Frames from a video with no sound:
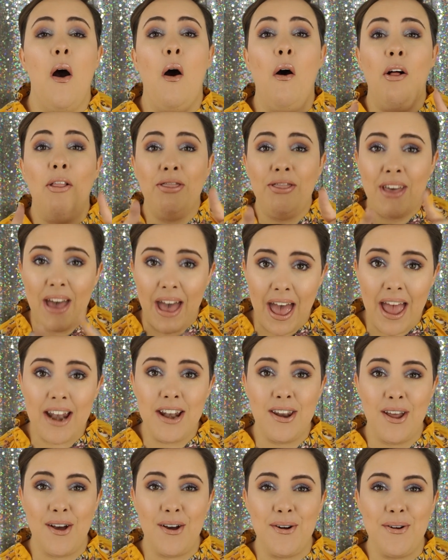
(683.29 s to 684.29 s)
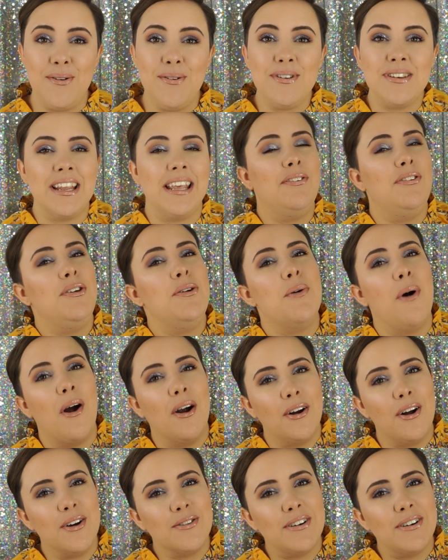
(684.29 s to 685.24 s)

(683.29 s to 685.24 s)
On that note, if you aren't